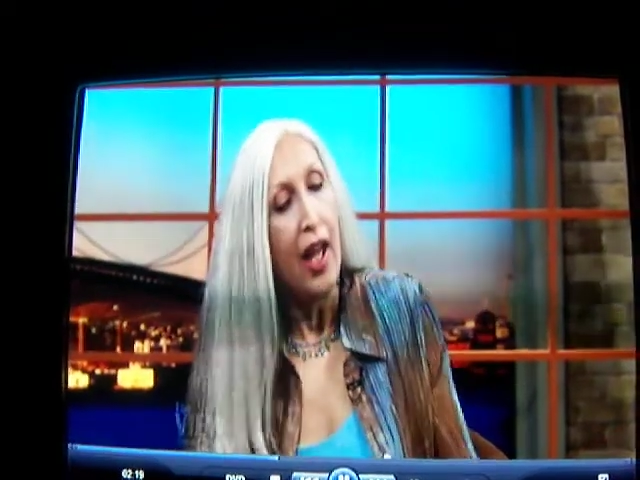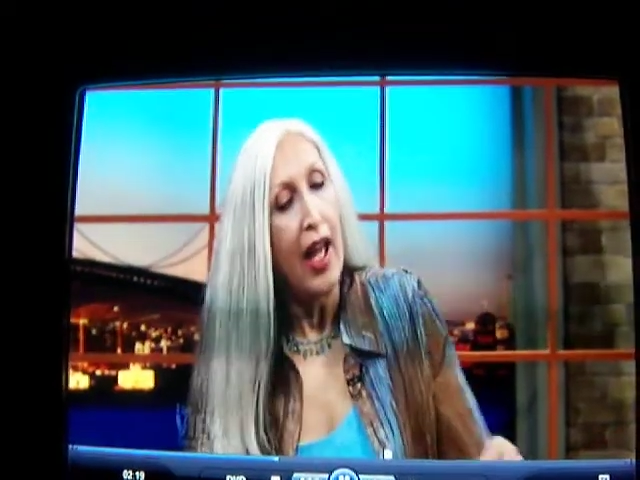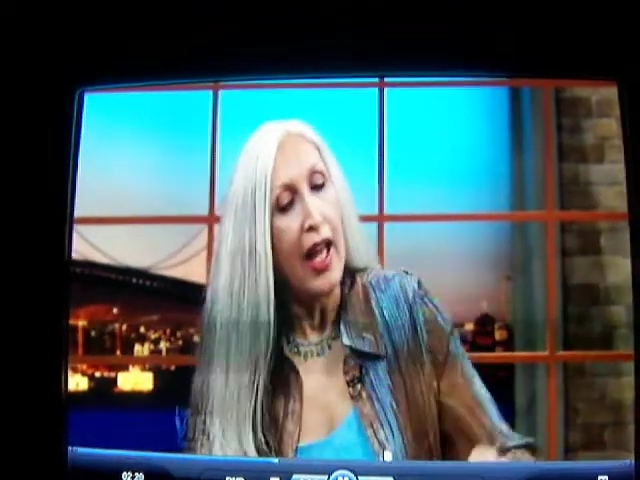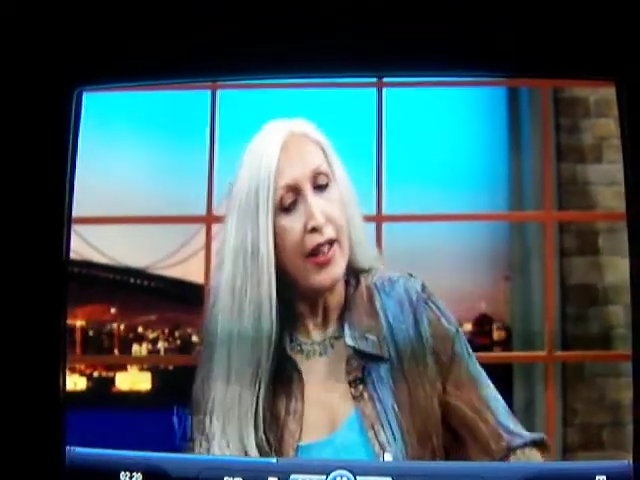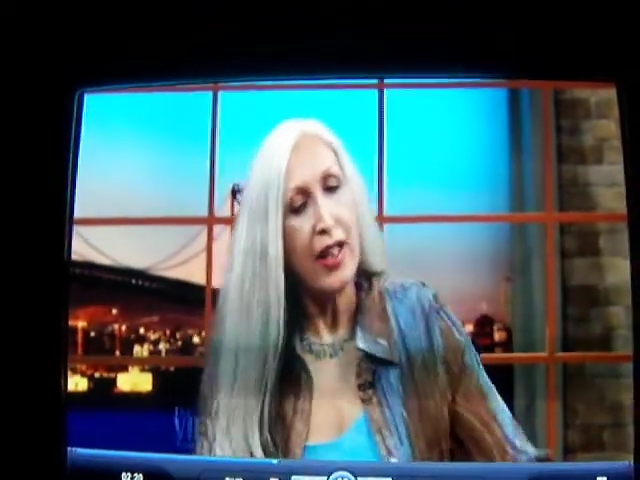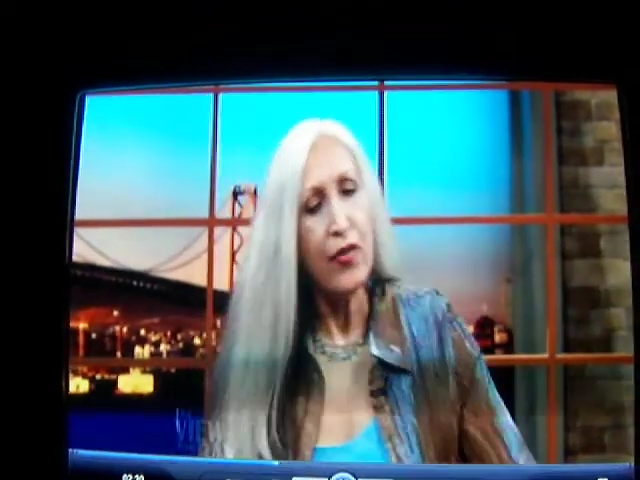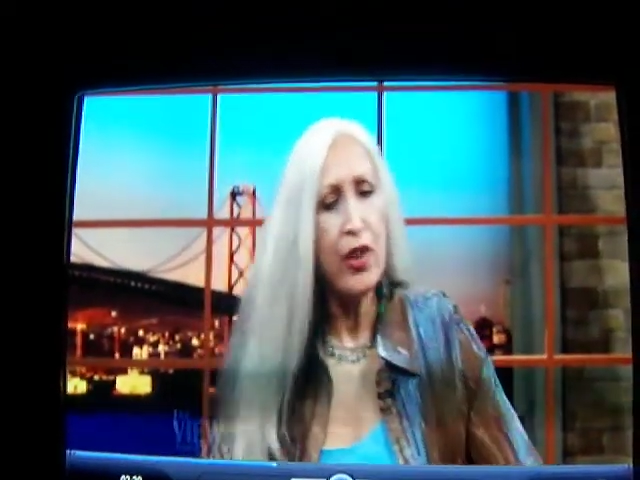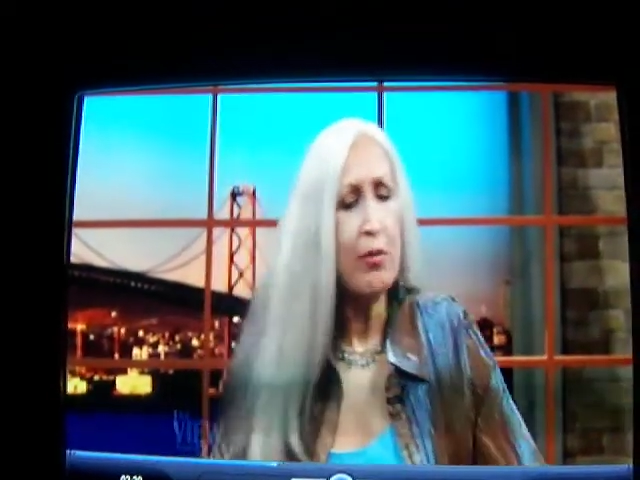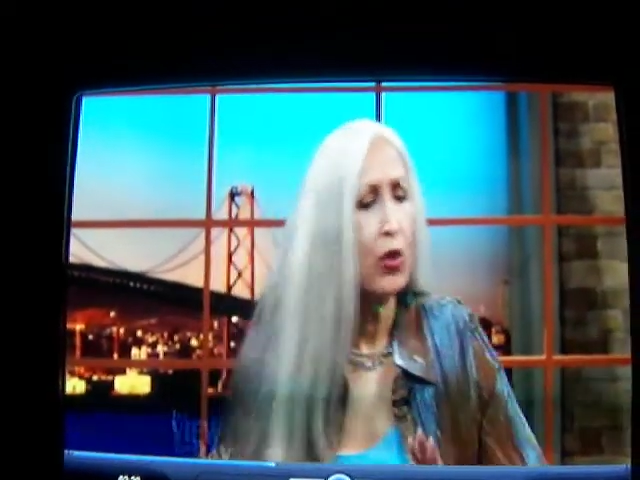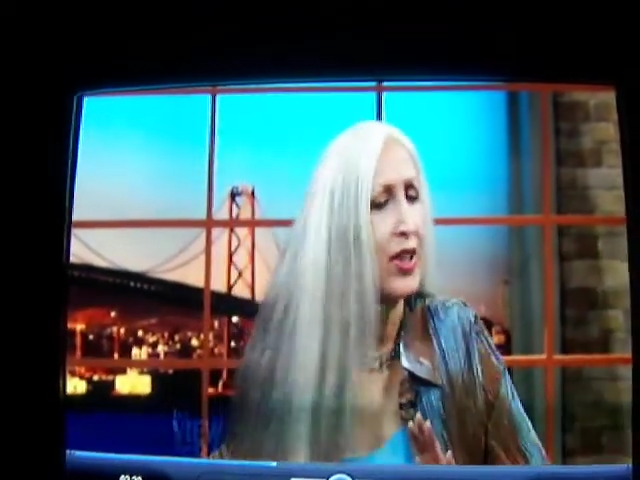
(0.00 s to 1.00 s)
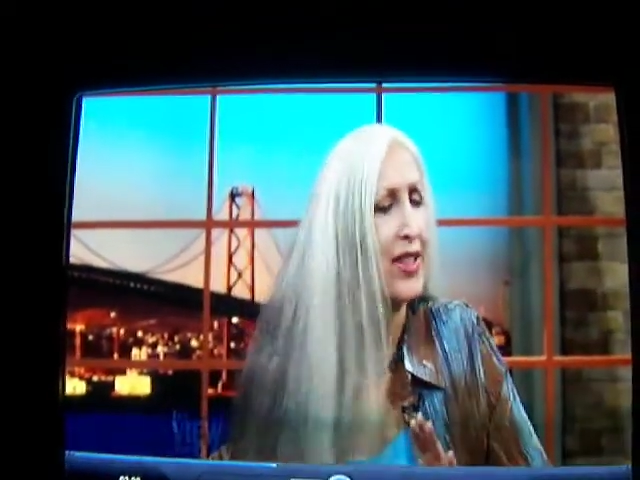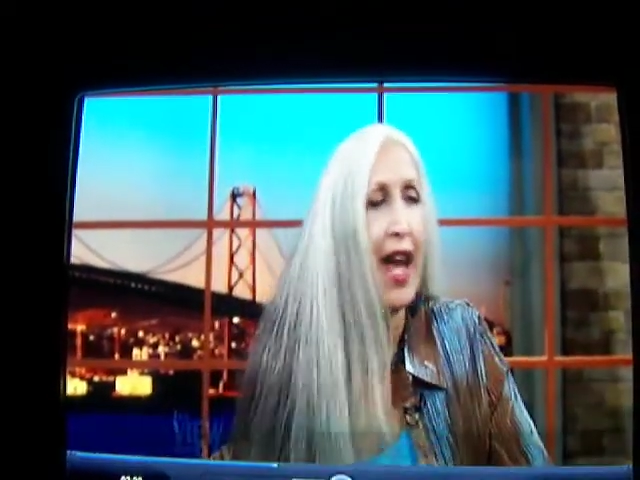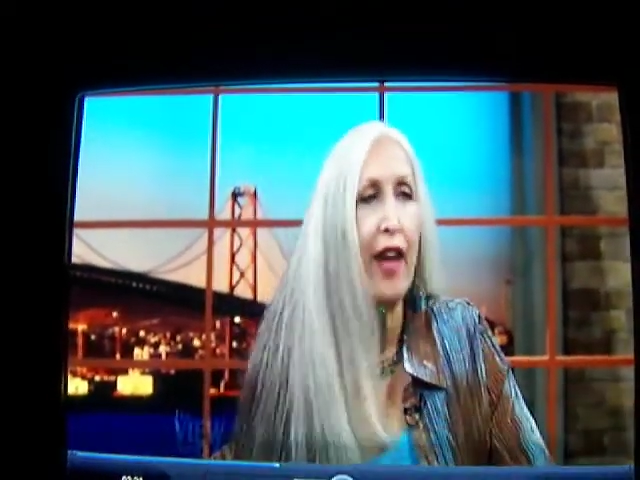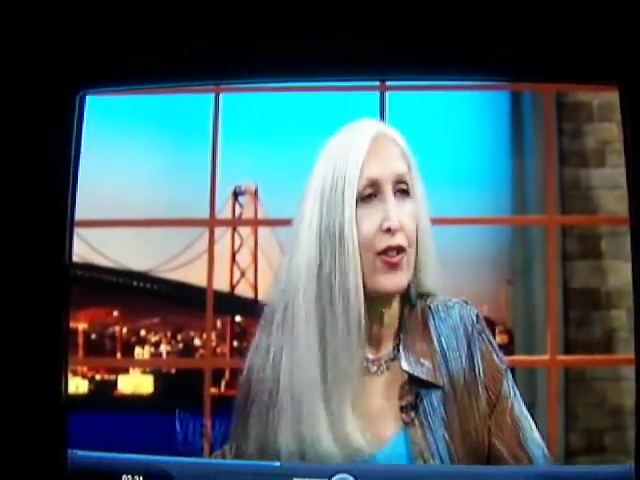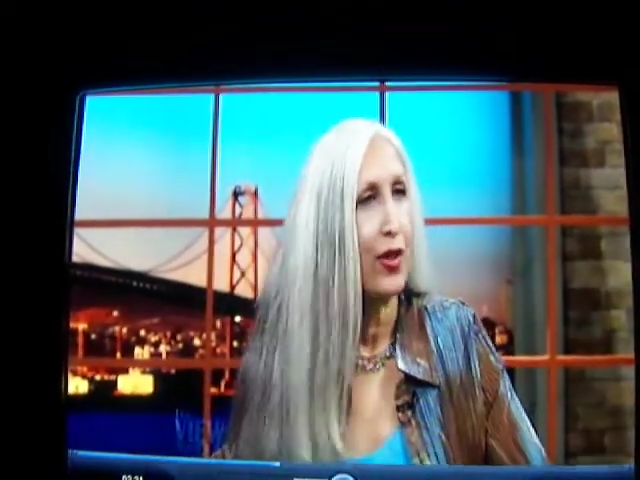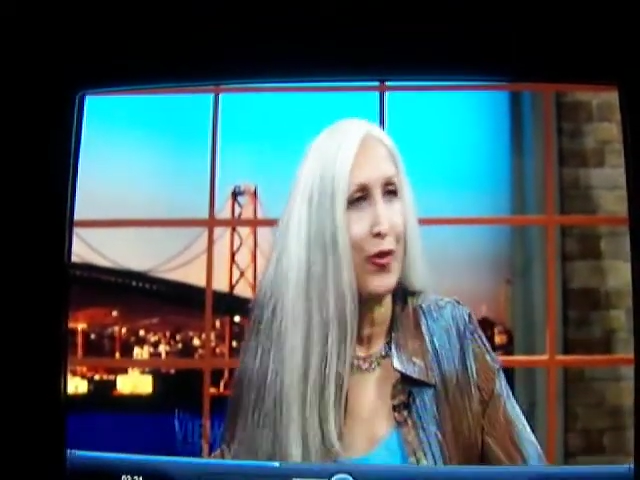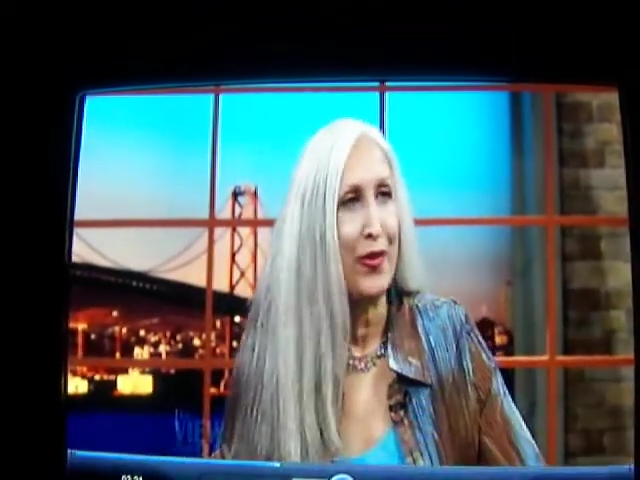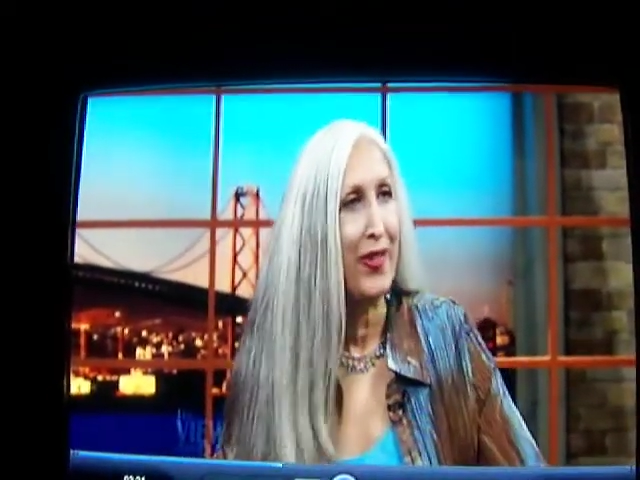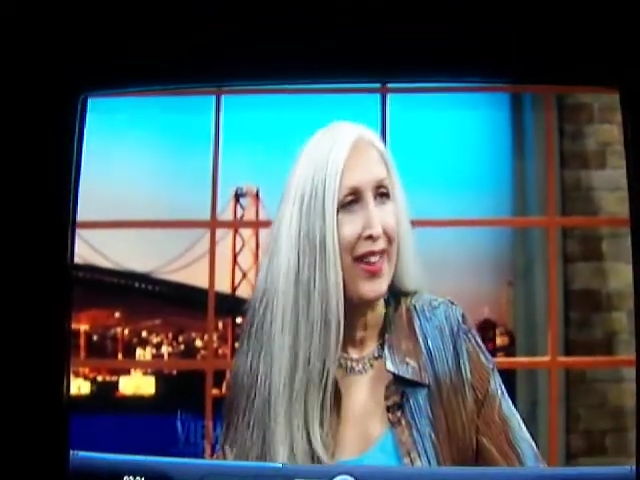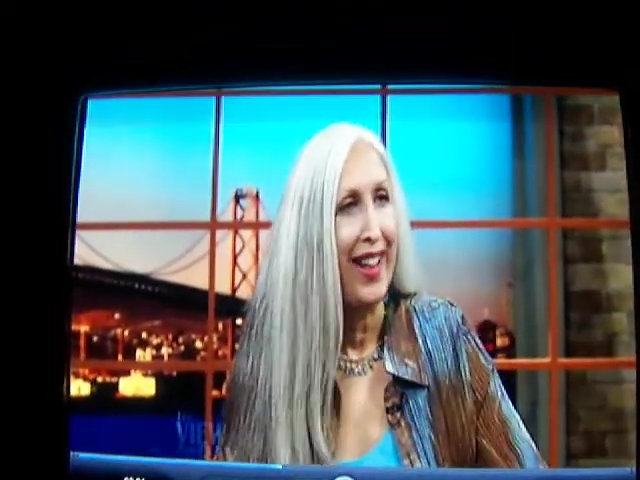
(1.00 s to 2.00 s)
And even the most attentive
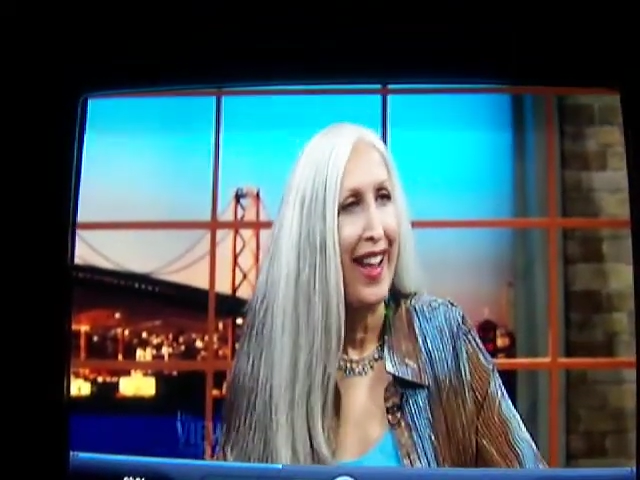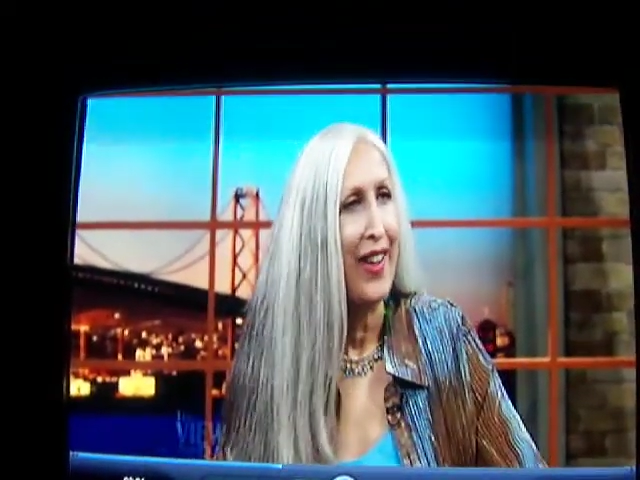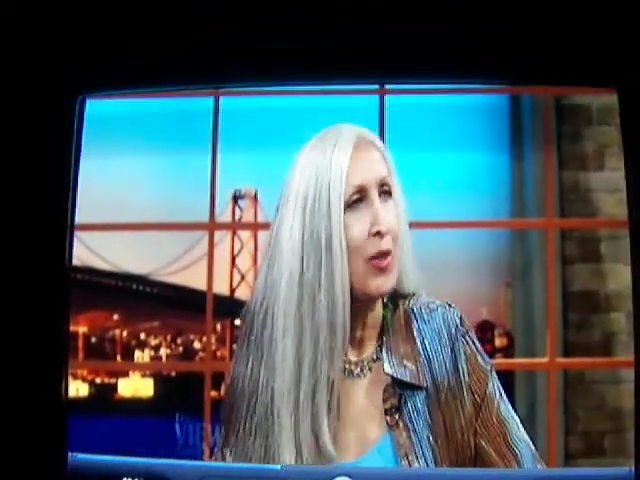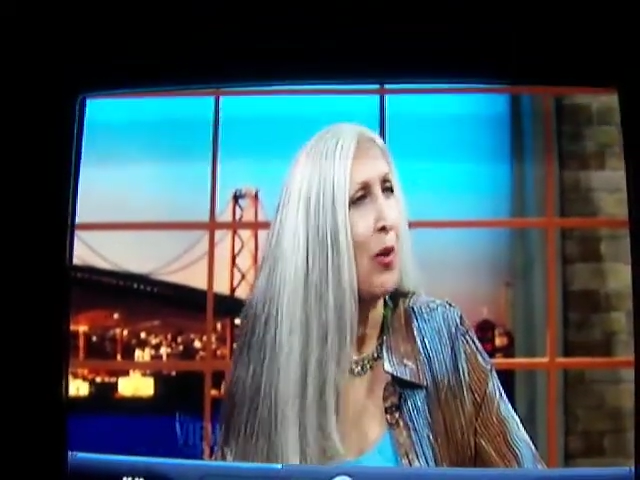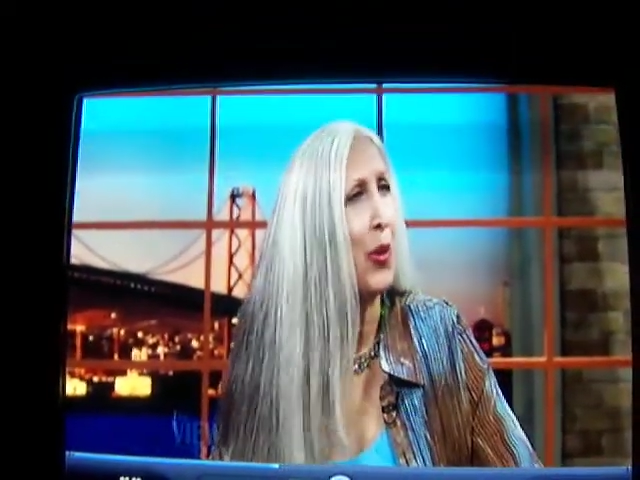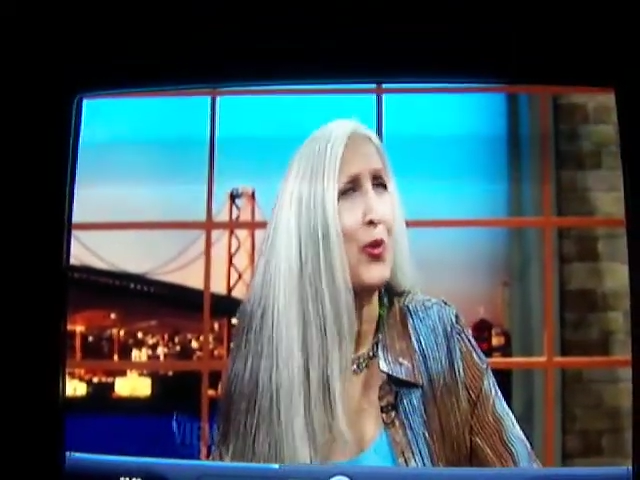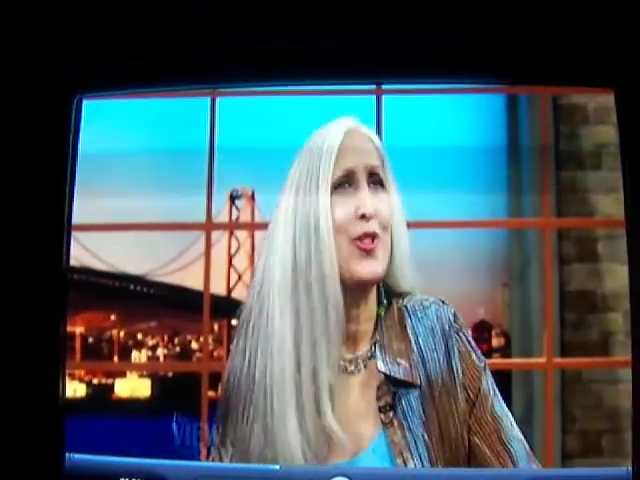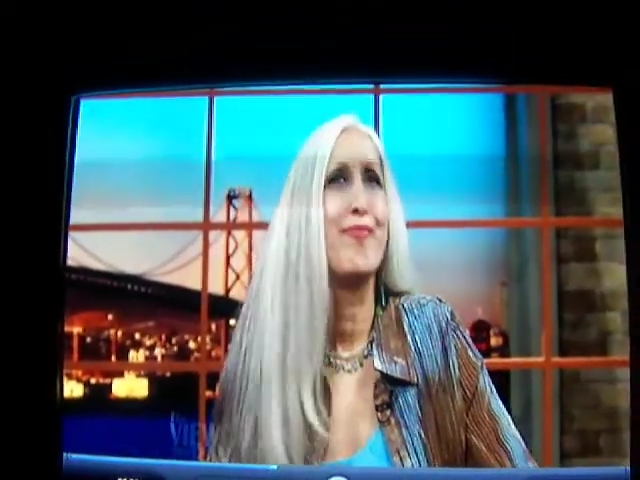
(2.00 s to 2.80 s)
and the most